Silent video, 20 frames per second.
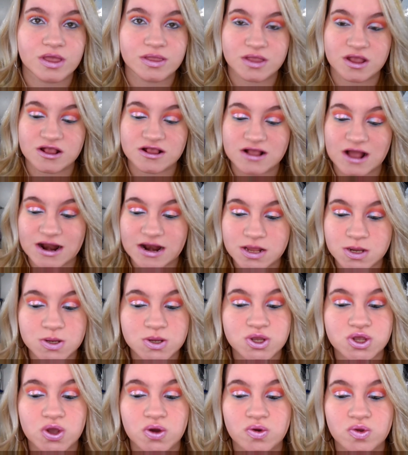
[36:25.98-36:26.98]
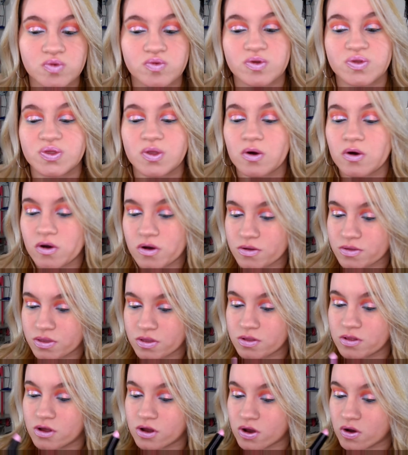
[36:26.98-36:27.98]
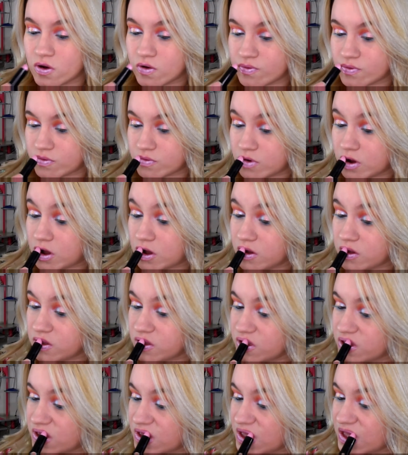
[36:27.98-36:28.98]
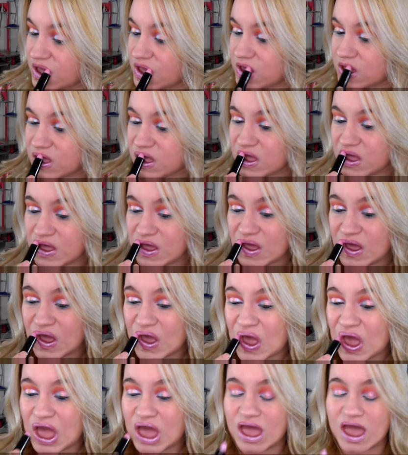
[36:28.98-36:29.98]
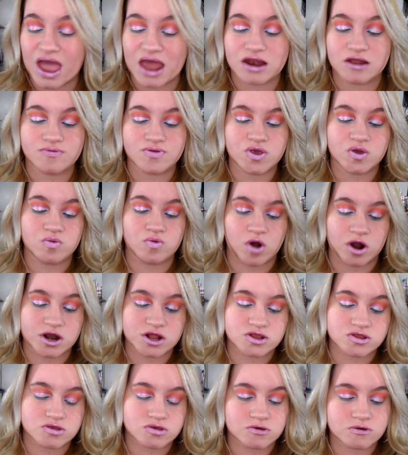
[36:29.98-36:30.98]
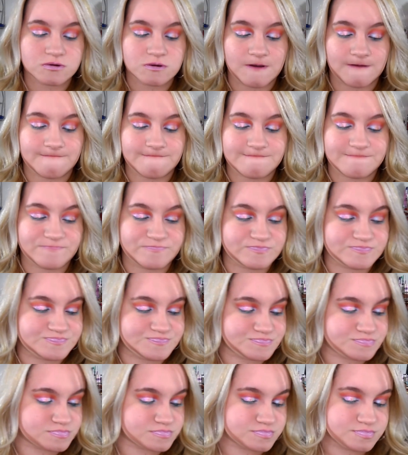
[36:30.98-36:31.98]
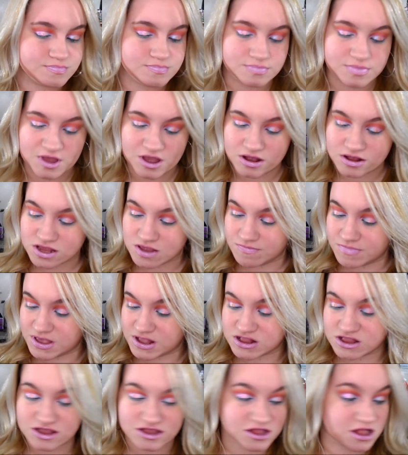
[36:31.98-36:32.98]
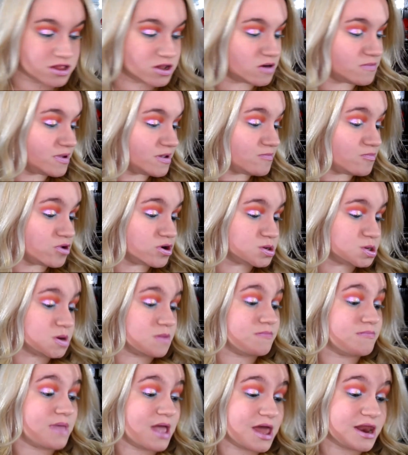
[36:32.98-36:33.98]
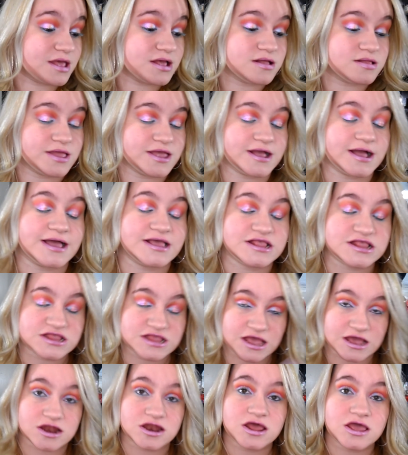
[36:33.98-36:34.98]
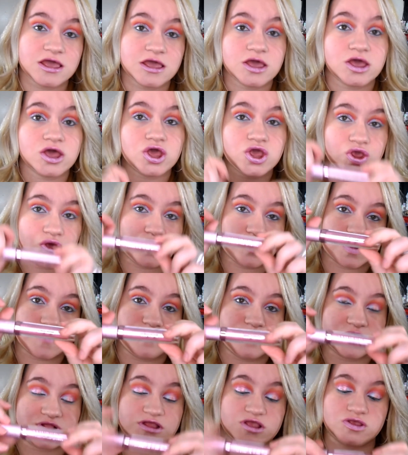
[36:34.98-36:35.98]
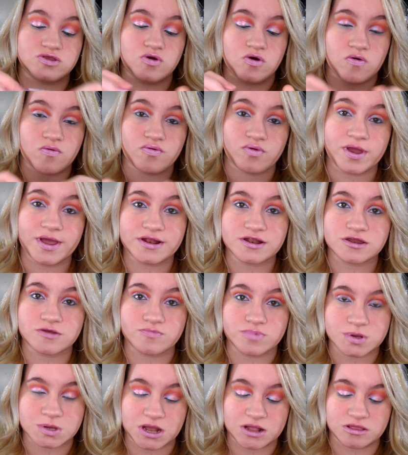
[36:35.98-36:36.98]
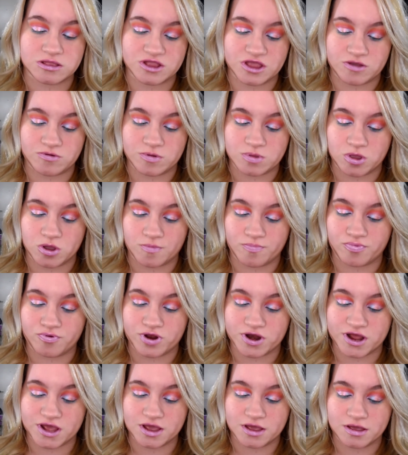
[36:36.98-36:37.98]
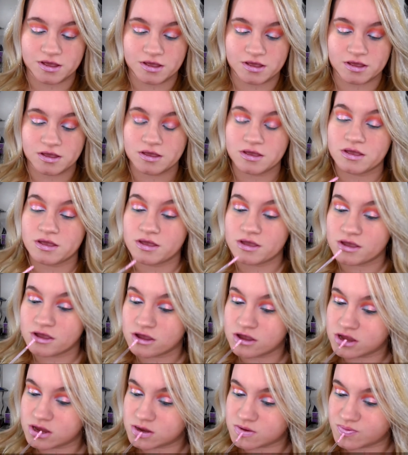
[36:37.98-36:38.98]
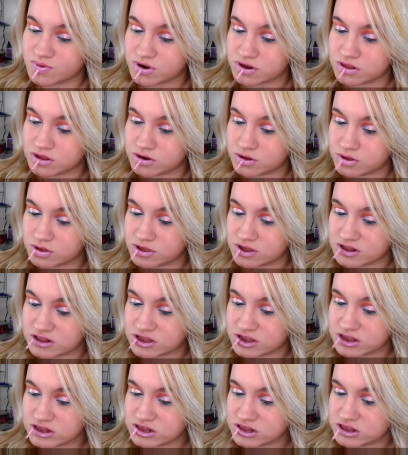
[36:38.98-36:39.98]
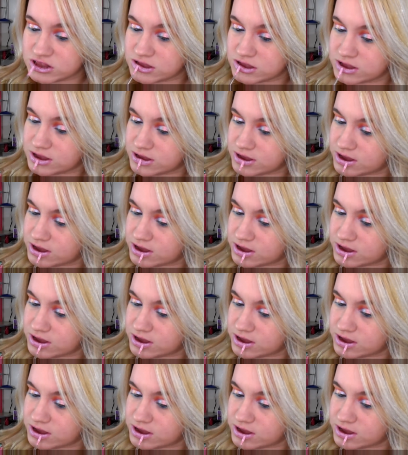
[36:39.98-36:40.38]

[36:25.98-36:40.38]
And this kind of just goes with the look overall. And if you wanted to make this a little bit more dramatic, like I said, you could put this over it, which I think would look pretty. You just put a little like this.